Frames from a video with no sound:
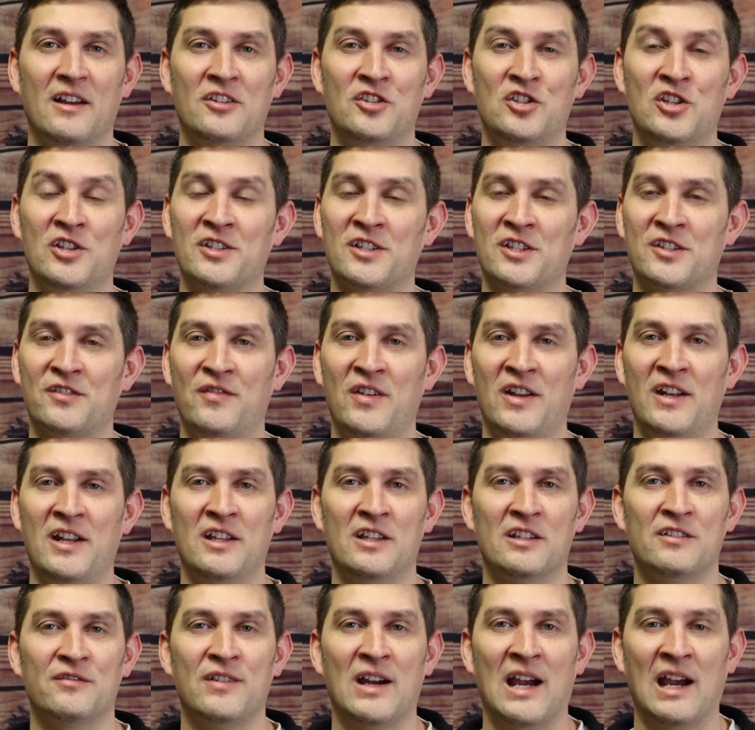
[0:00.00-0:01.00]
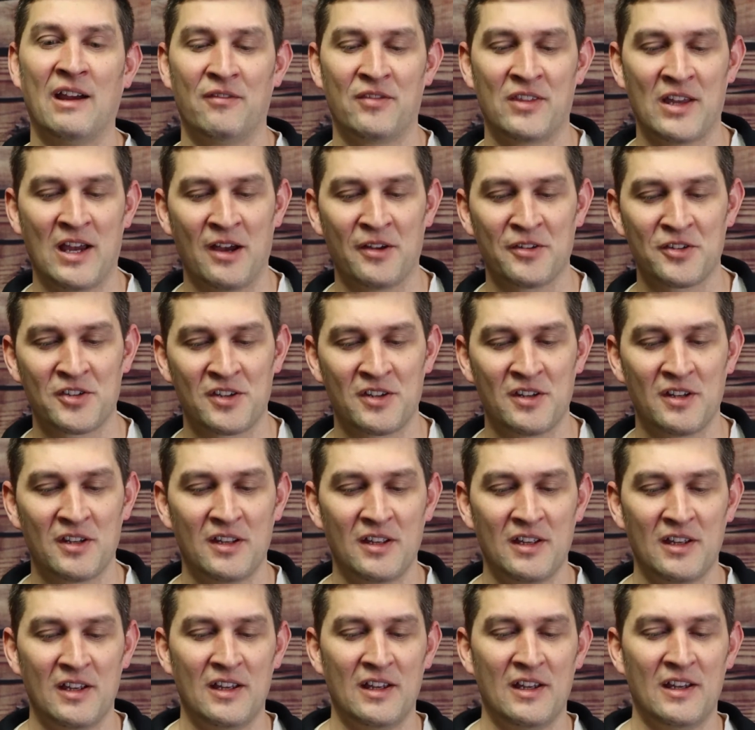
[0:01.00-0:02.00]
Jesus feeding the 5,000.
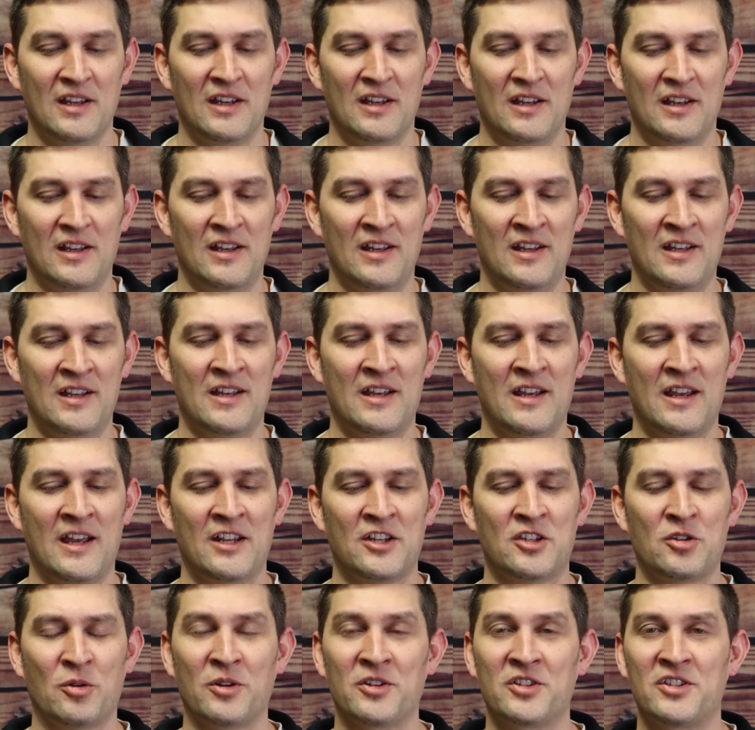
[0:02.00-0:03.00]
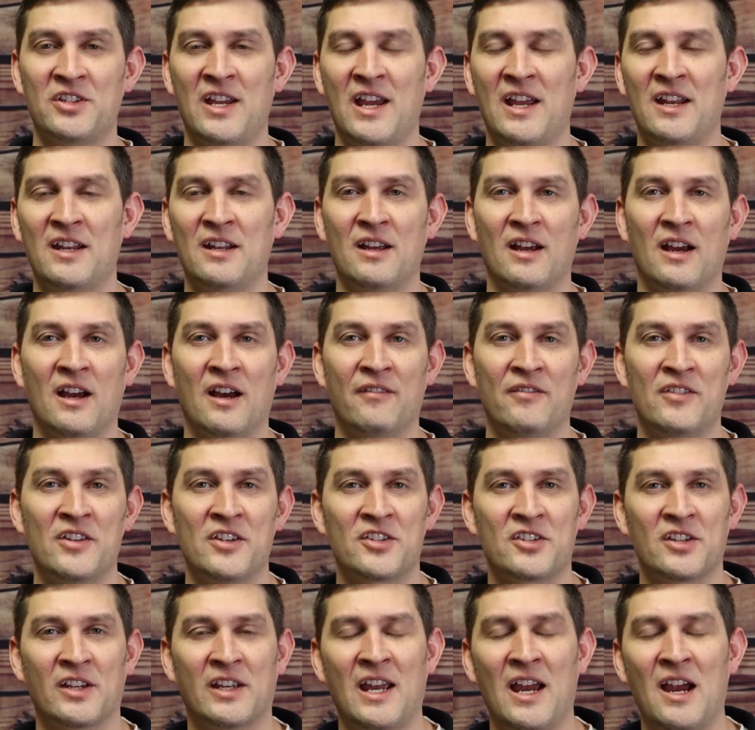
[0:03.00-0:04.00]
And towards the end of
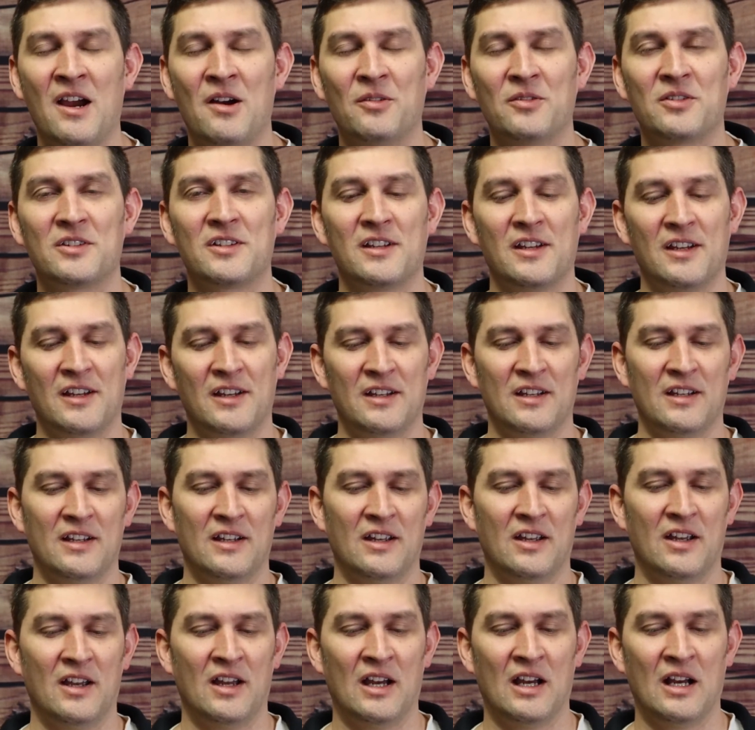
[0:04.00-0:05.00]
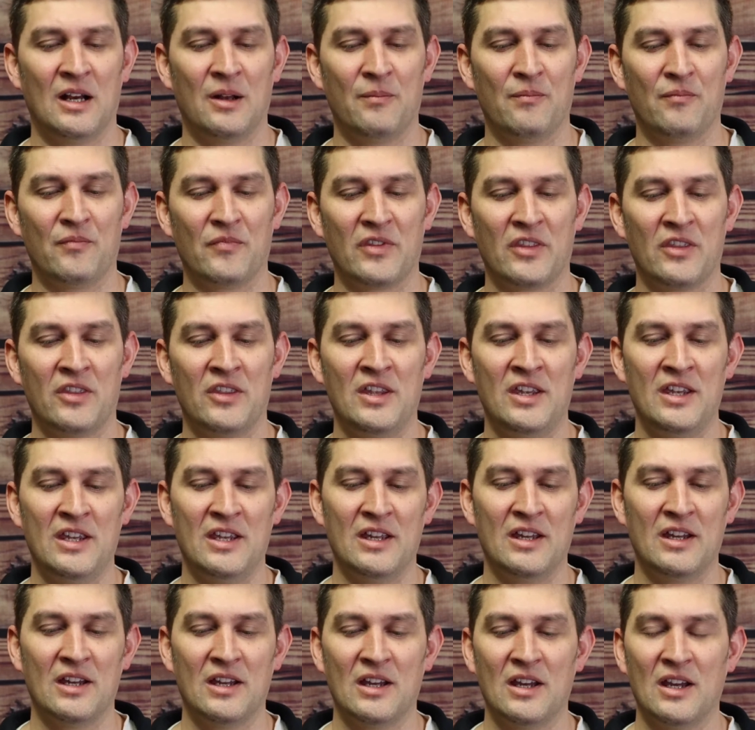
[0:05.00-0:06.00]
this account,
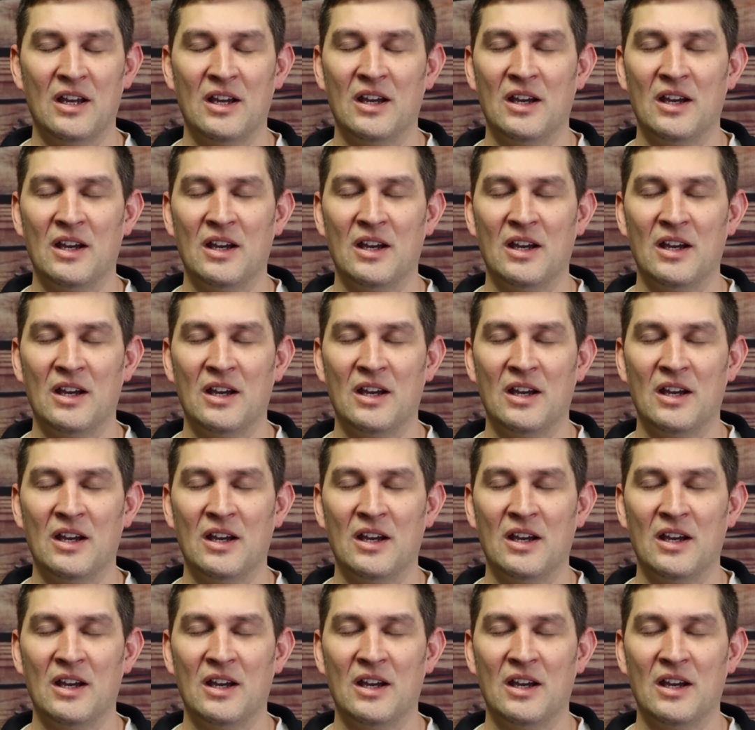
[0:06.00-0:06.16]
the